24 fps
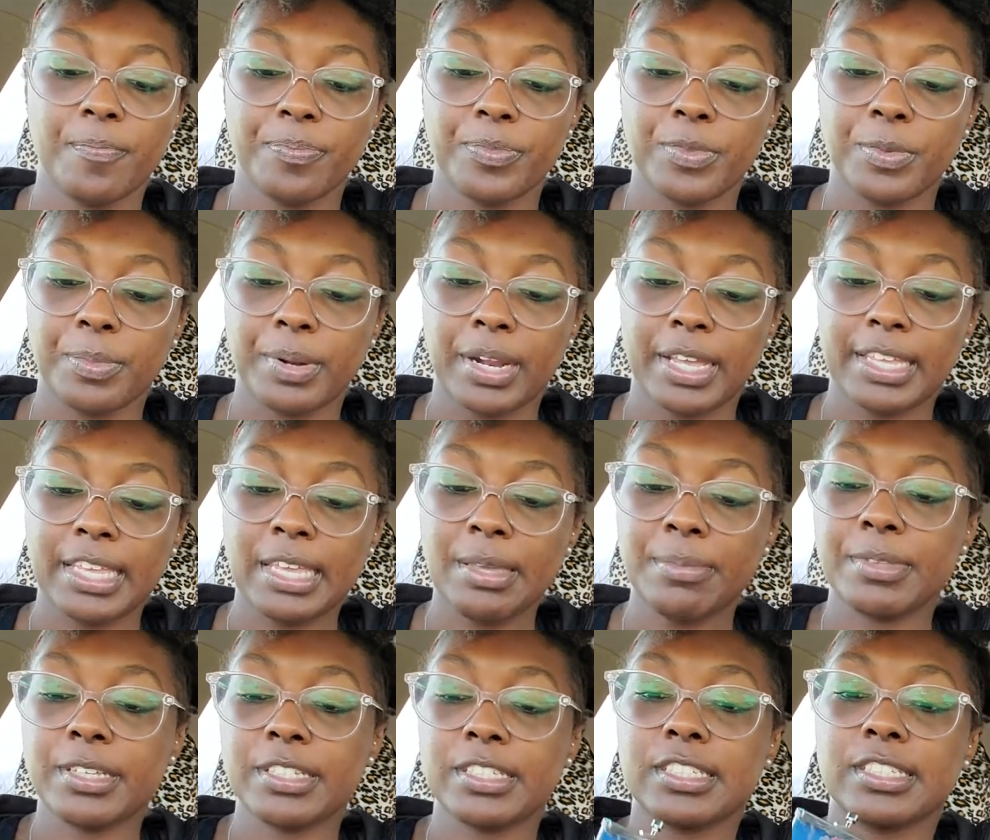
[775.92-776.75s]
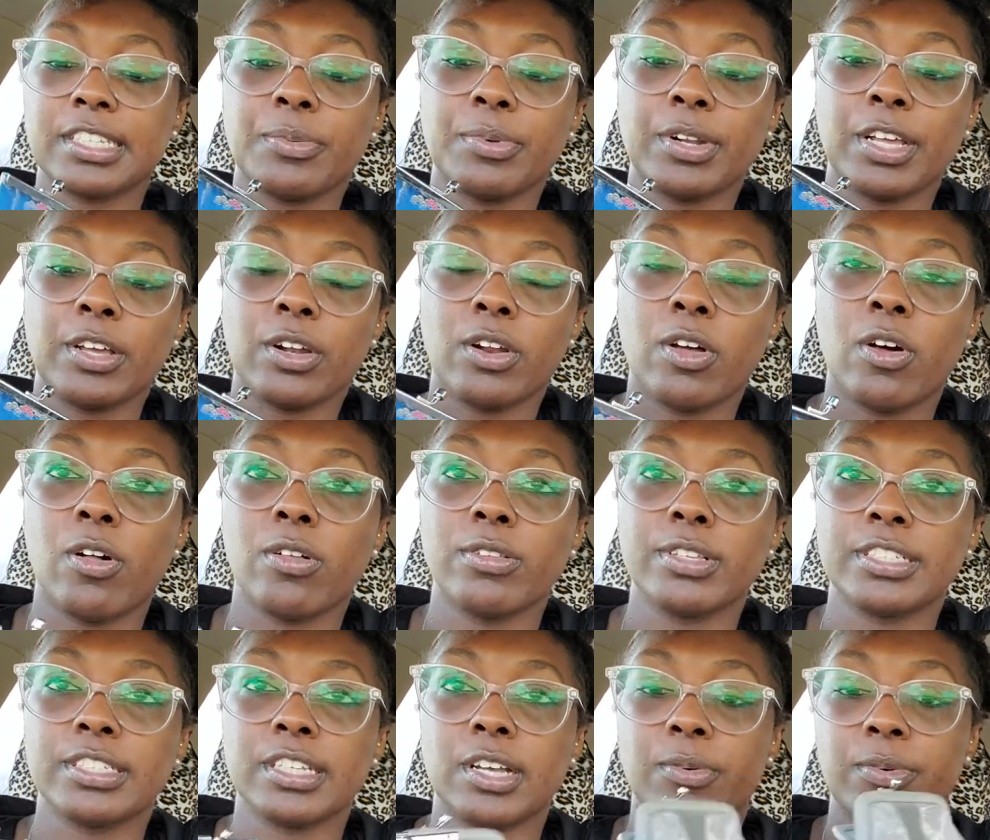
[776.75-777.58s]
But I keep this because like when I go to
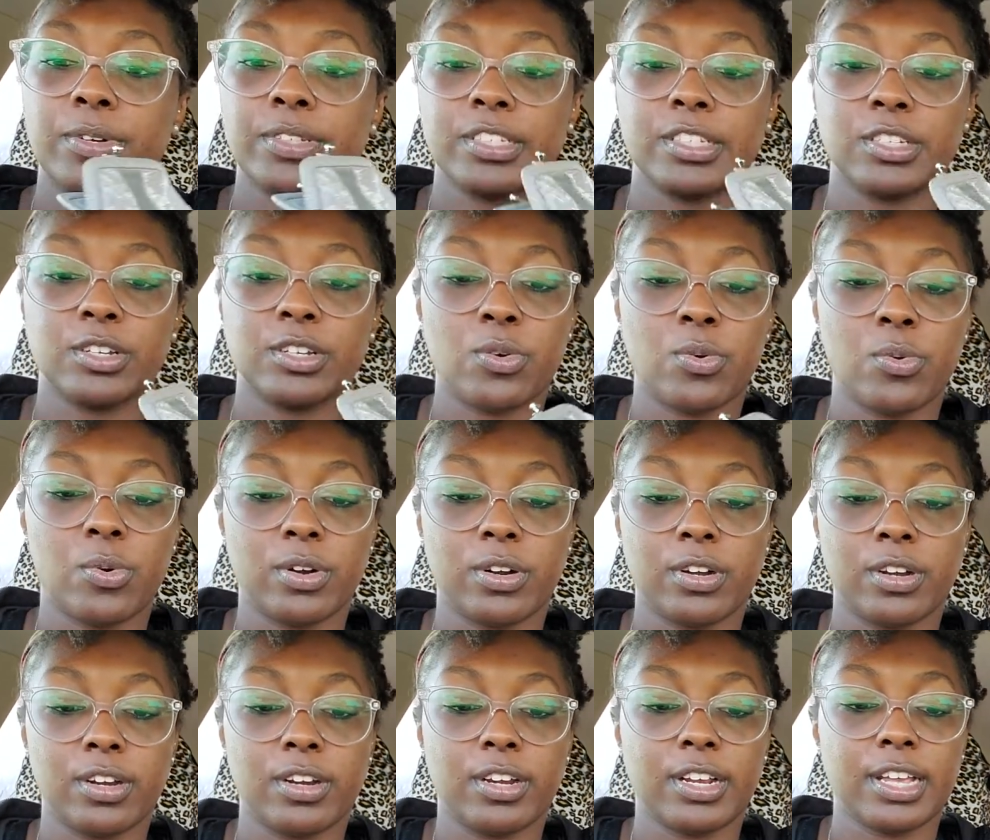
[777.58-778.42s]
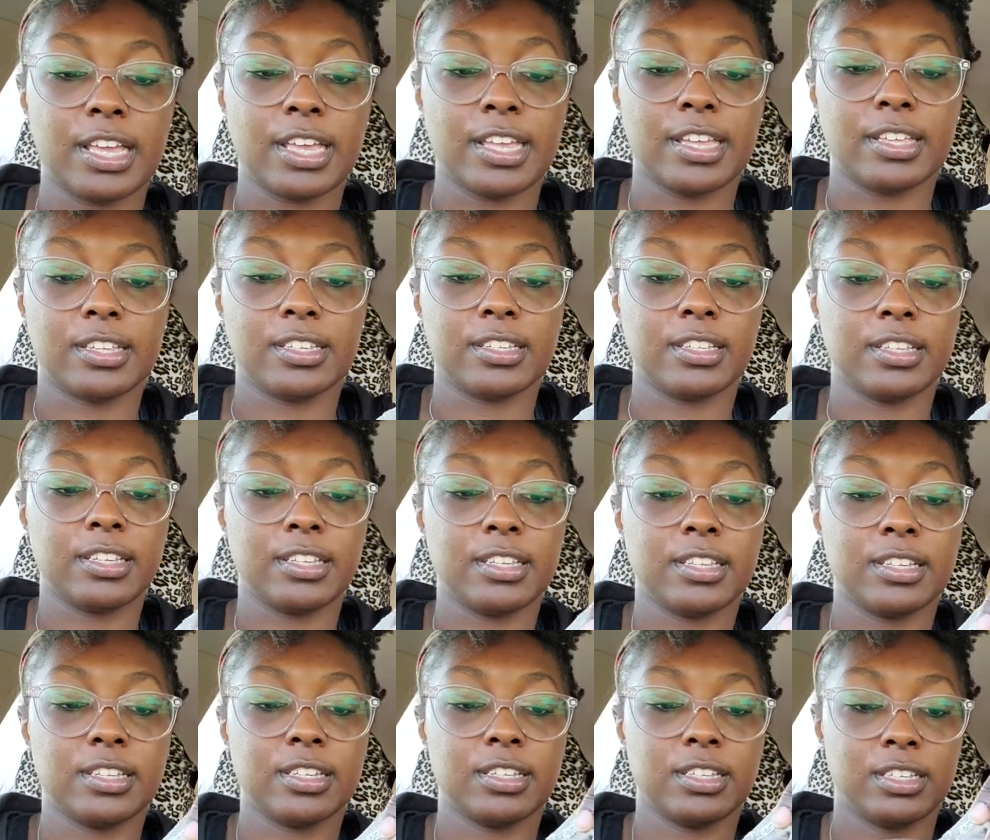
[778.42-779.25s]
Aldi's, I always need a quarter, and
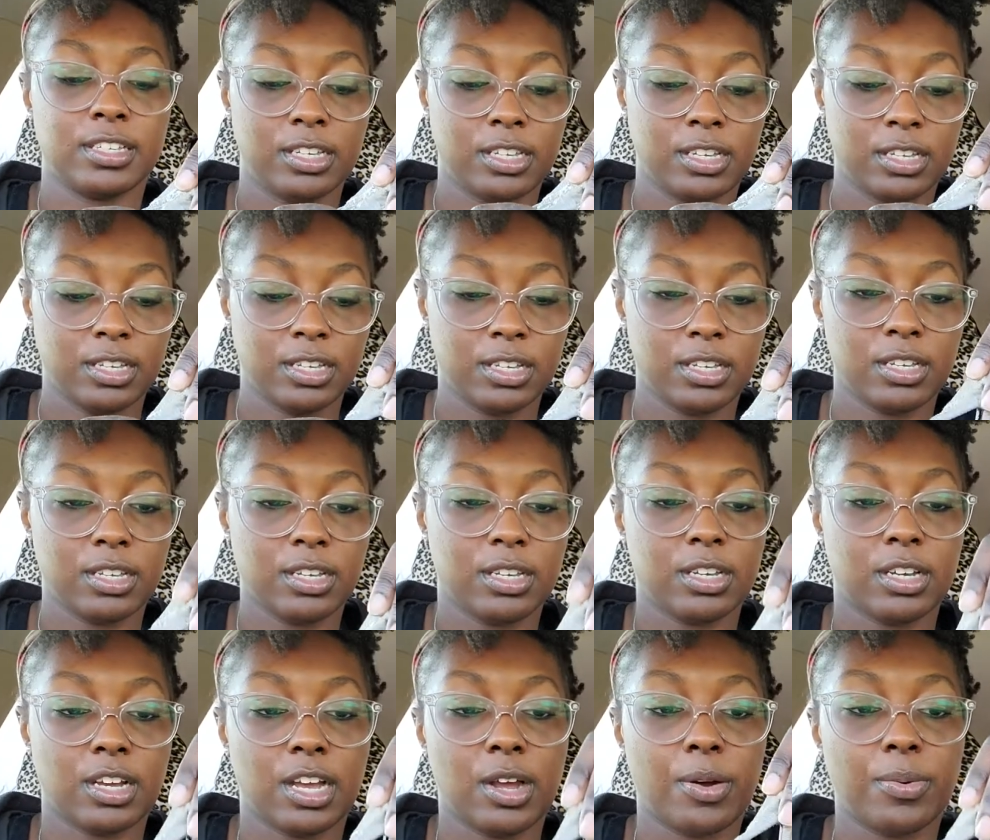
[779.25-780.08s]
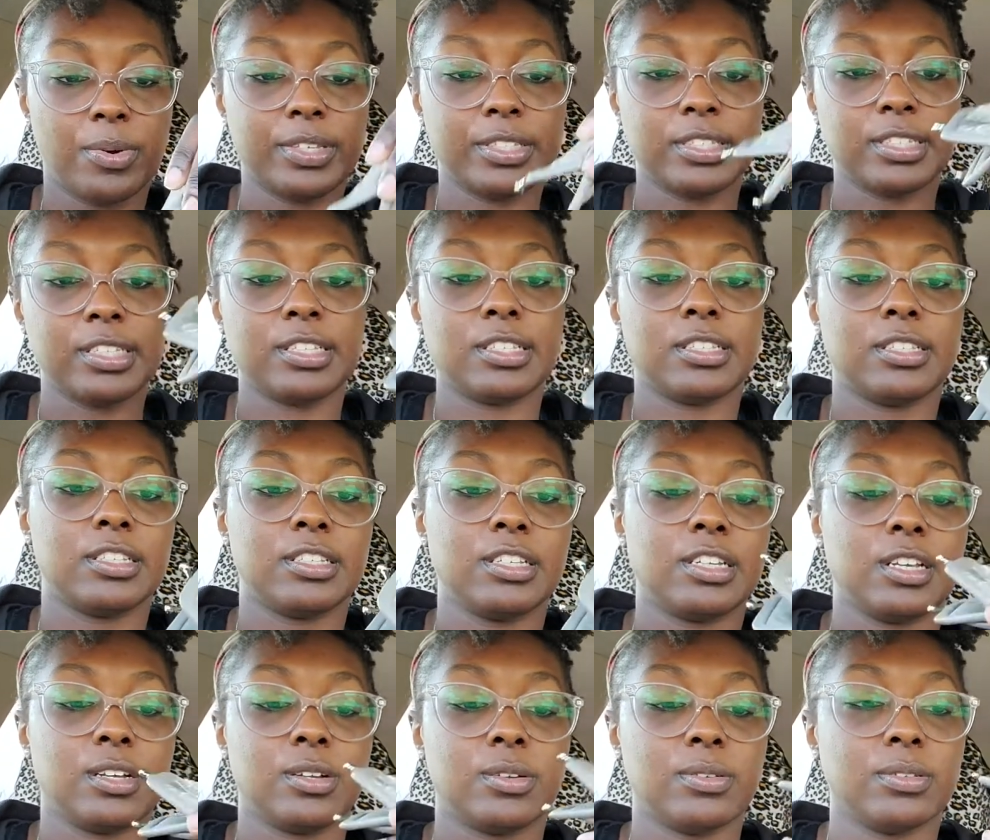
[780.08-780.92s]
I always need,
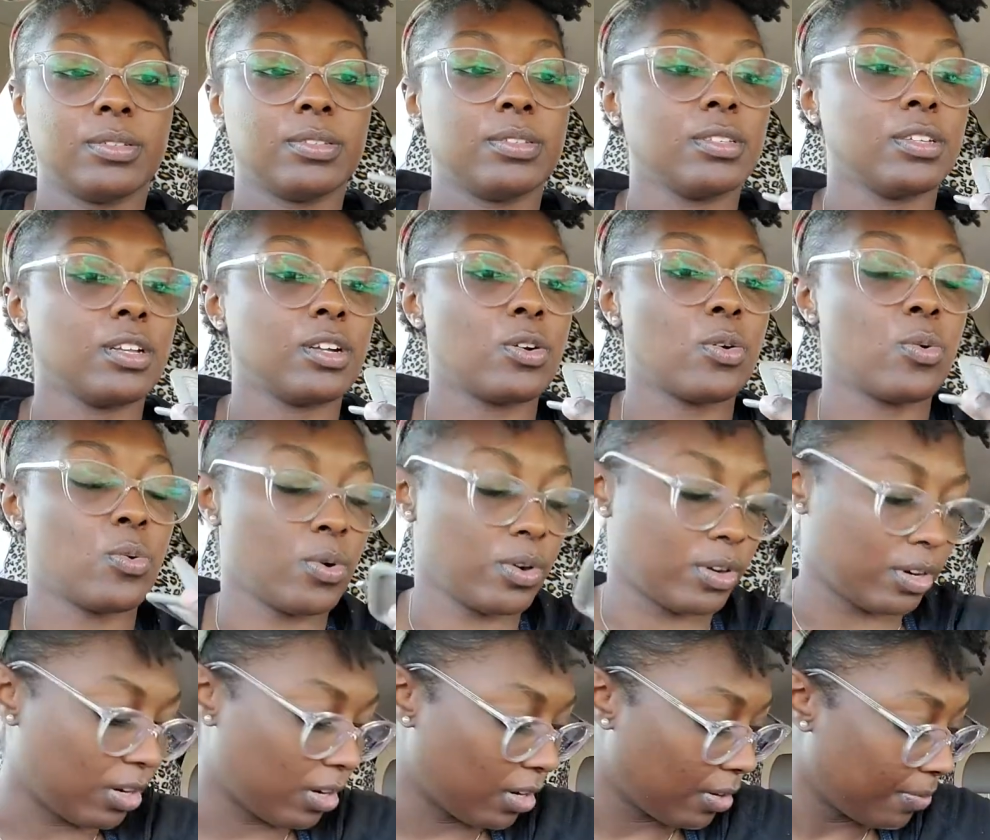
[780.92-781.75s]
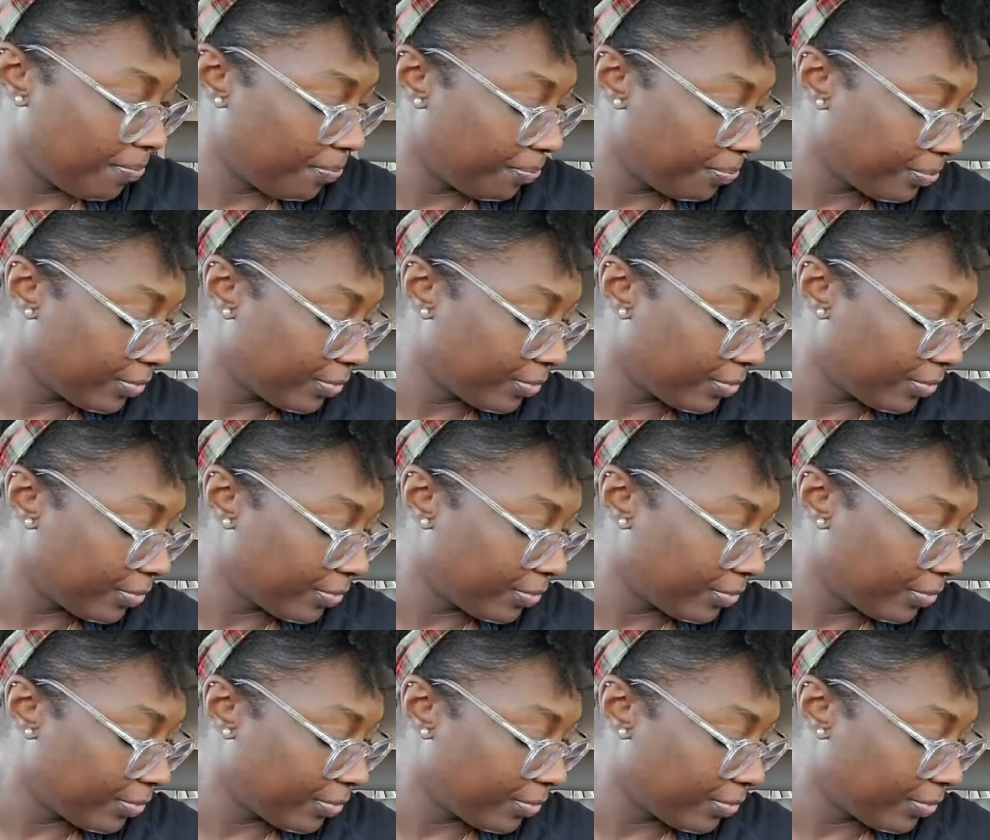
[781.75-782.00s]
you know, a quarter.